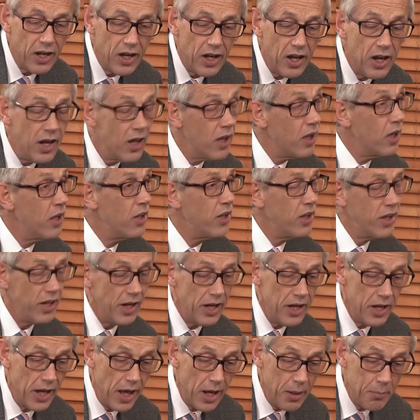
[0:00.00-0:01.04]
Here,
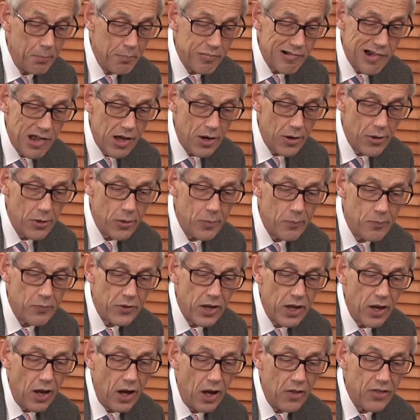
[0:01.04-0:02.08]
in embryo,
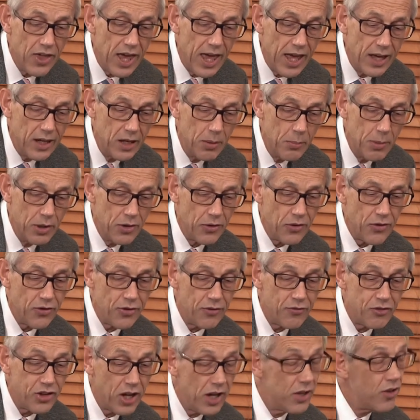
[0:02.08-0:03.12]
are the elements
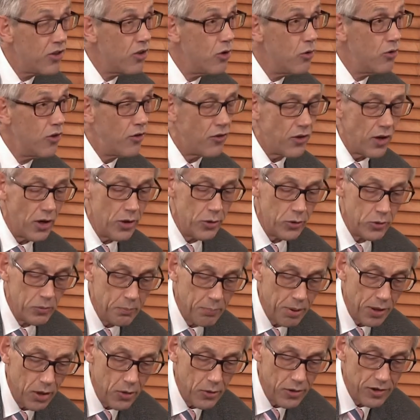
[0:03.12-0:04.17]
of Ted Hughes's own
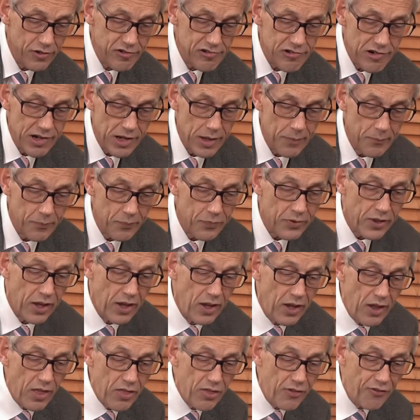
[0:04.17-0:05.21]
poetry
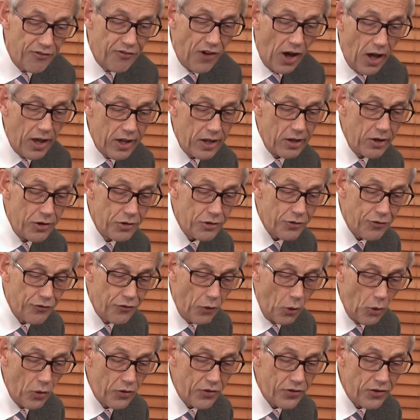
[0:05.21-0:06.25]
the violent
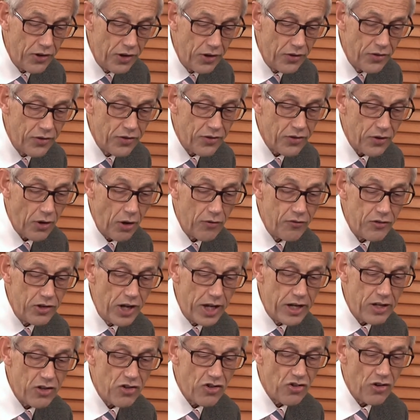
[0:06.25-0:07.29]
forces of
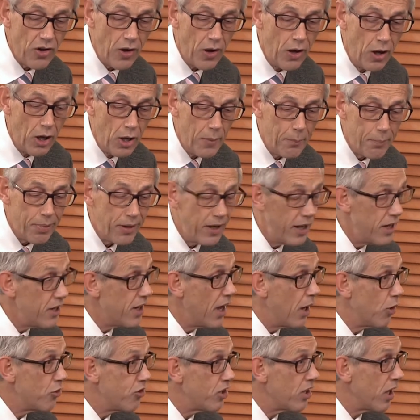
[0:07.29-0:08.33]
nature played
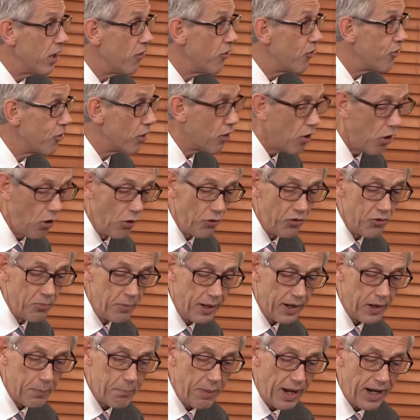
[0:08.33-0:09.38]
out against a
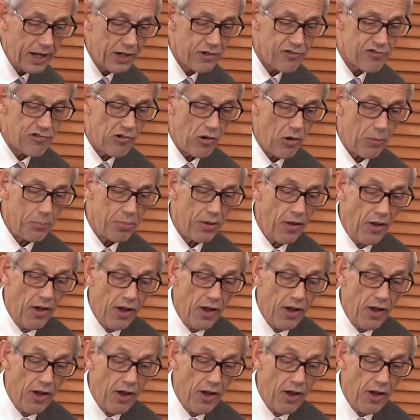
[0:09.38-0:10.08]
cosmic backdrop,